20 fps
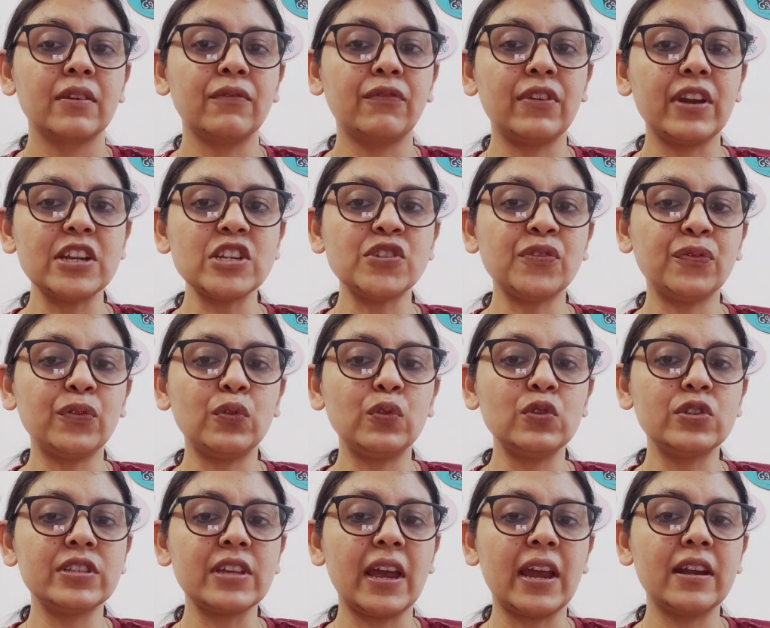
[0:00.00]
fresh
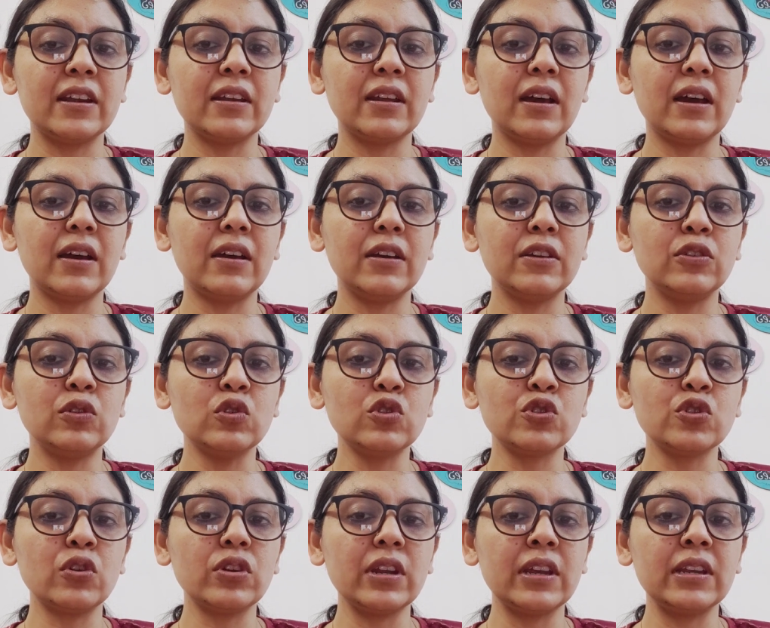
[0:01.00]
fruits, and you
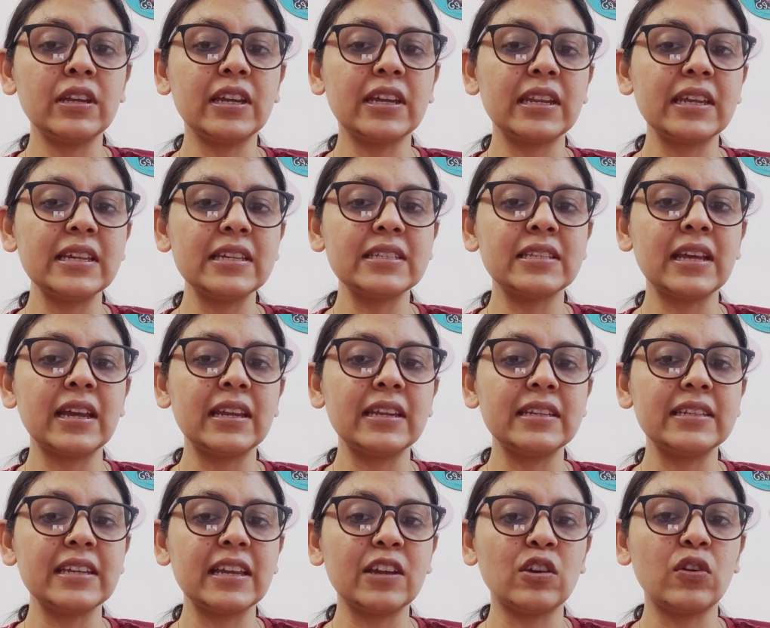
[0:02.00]
should increase the
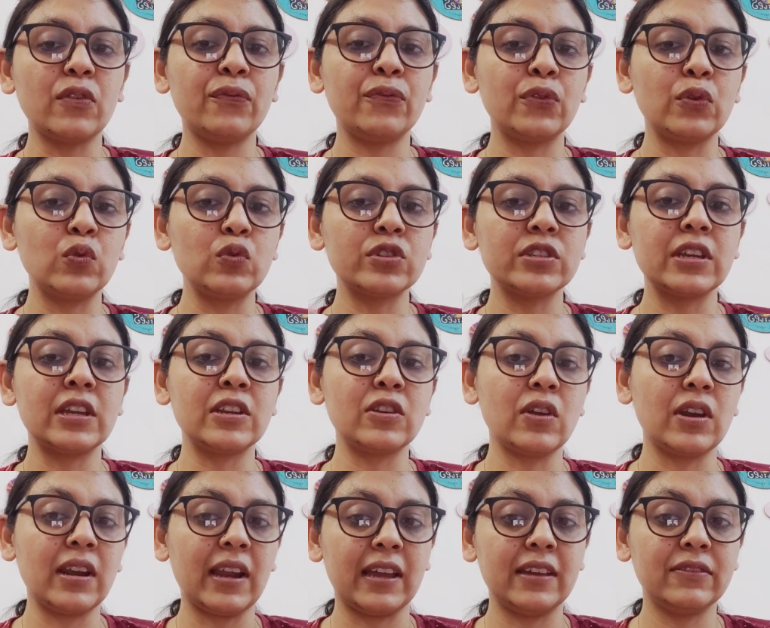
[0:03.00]
intake of fruits in
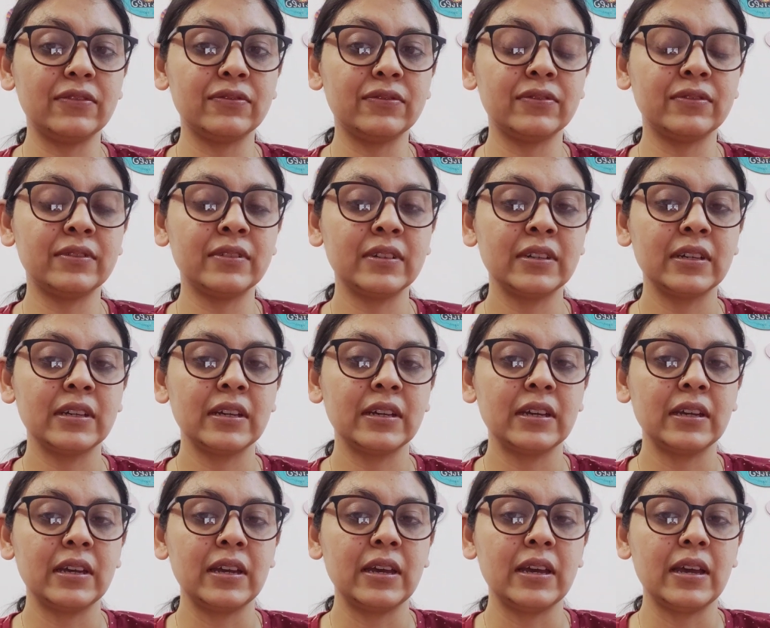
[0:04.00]
your life
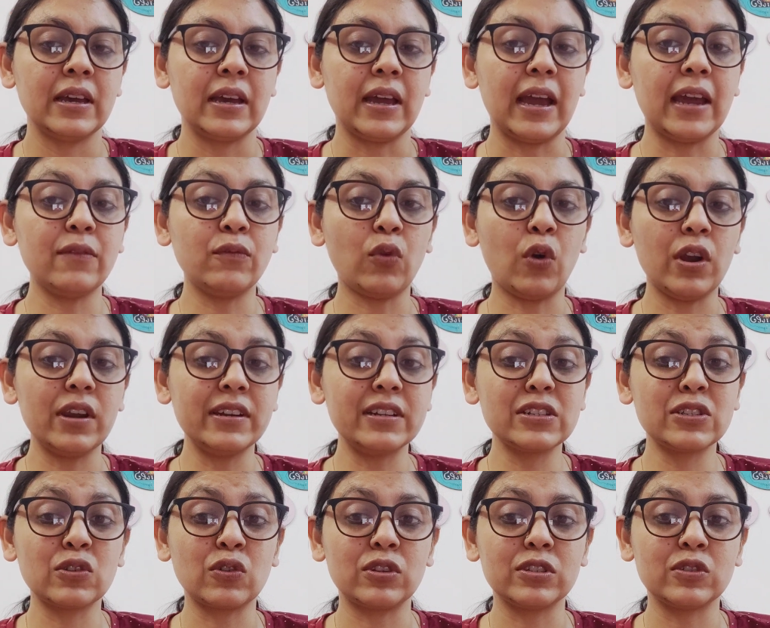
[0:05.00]
and
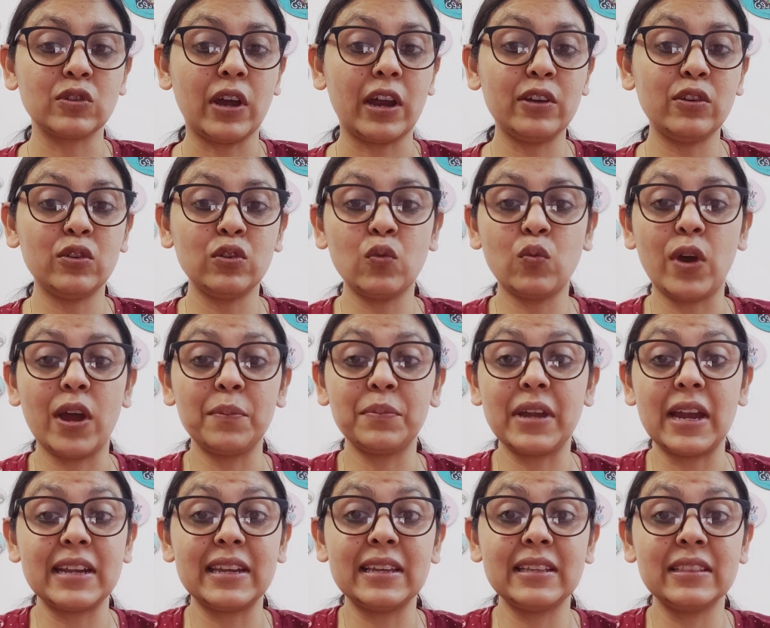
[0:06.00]
walnuts also. I don't know why I'm
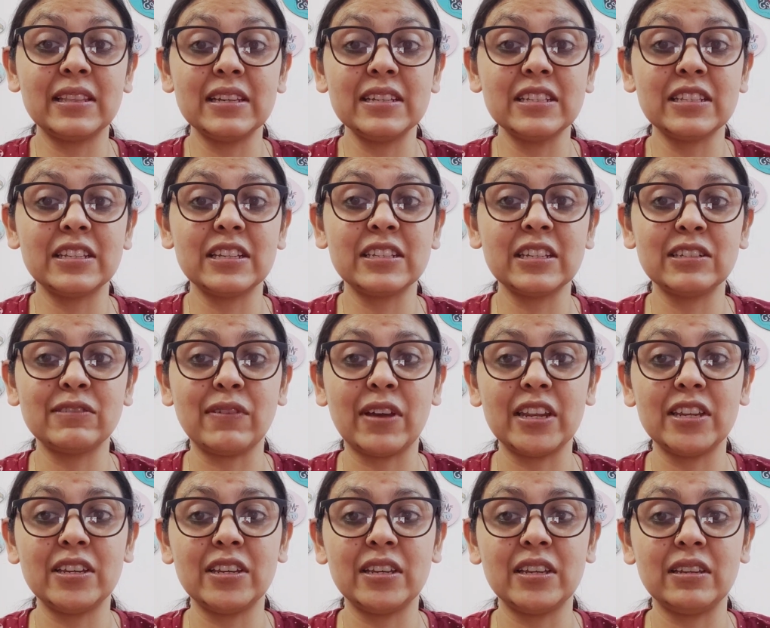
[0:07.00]
getting this is
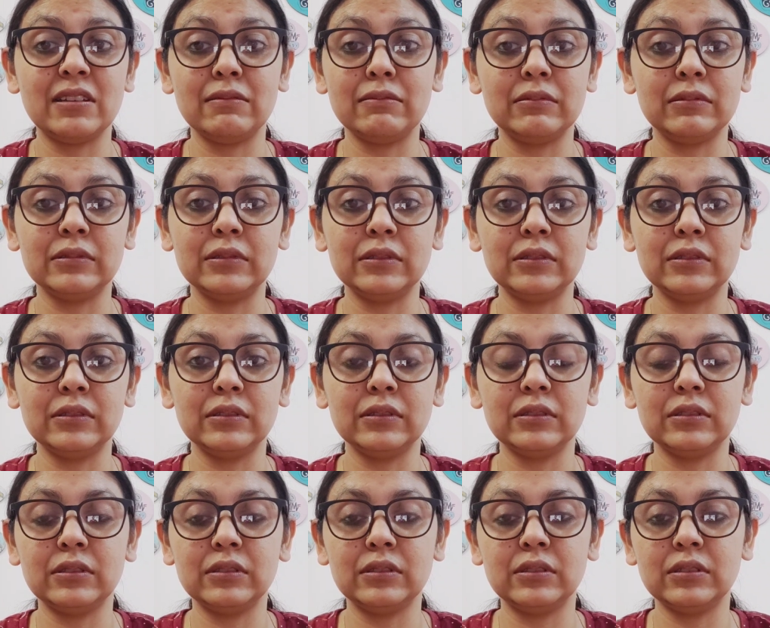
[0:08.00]
very
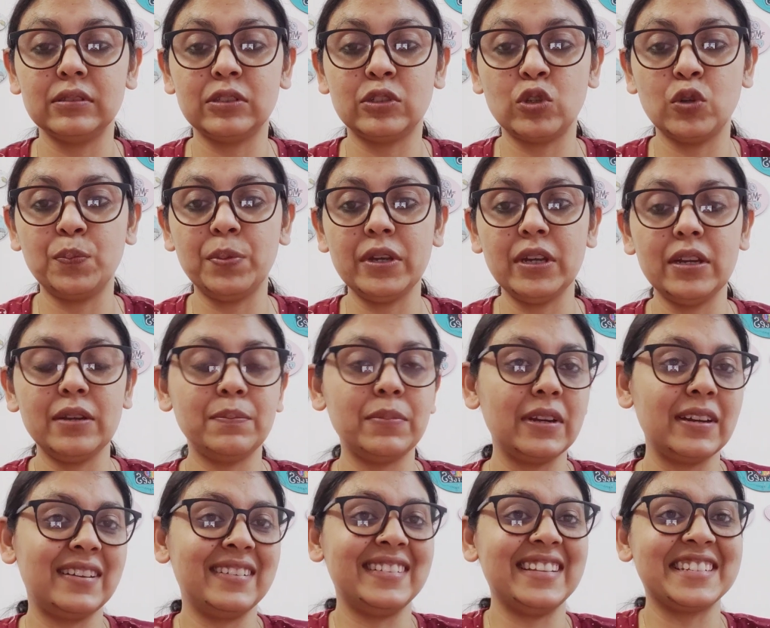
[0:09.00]
stupid,
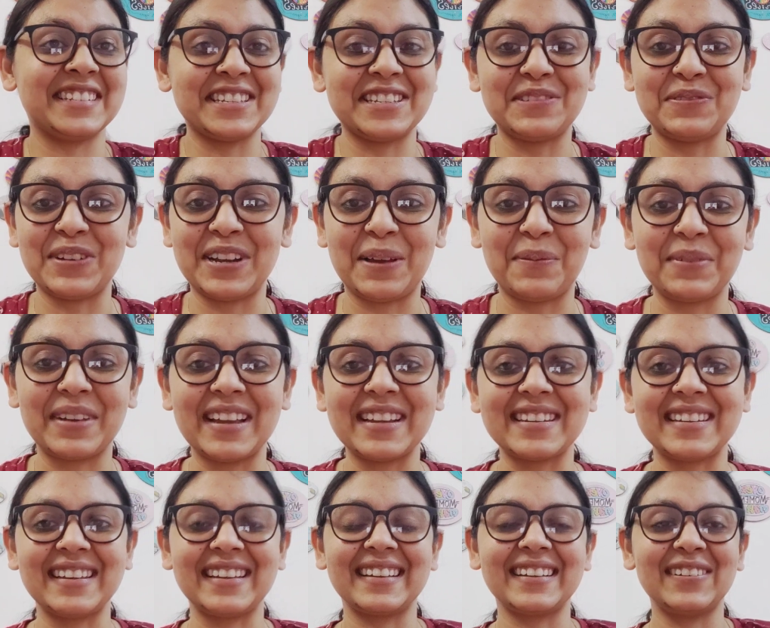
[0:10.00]
but this is what I'm
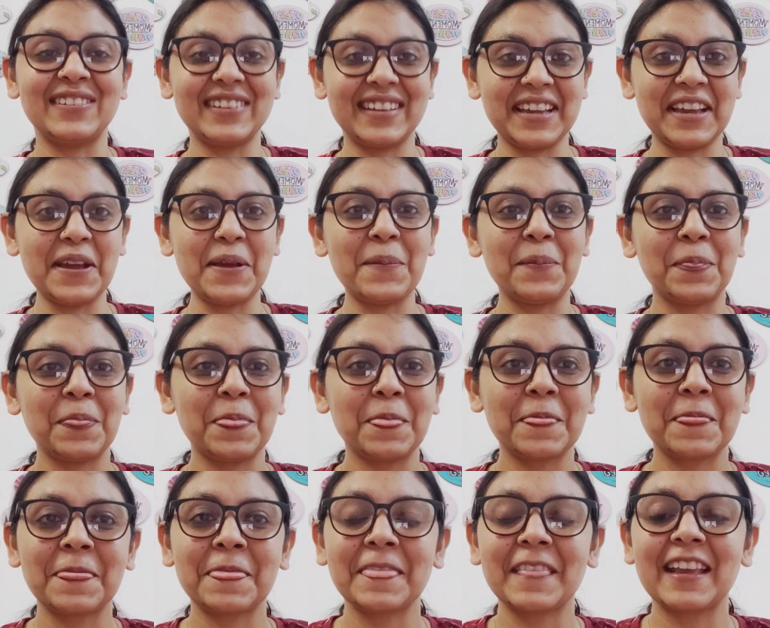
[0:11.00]
getting, okay?
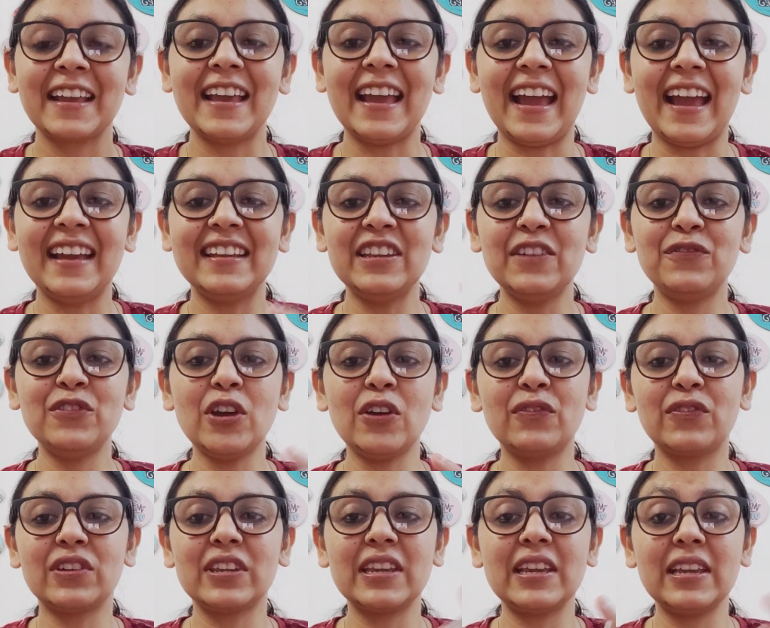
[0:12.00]
And if you
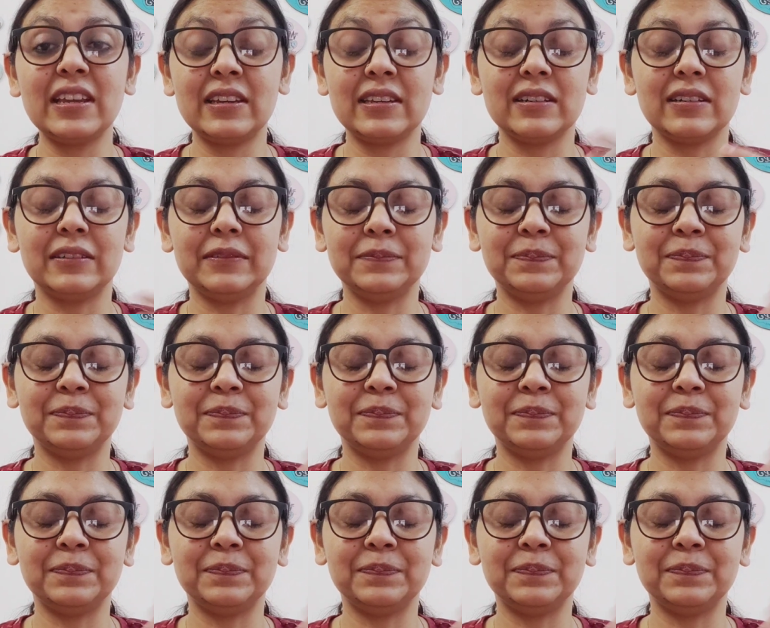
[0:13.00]
have greenery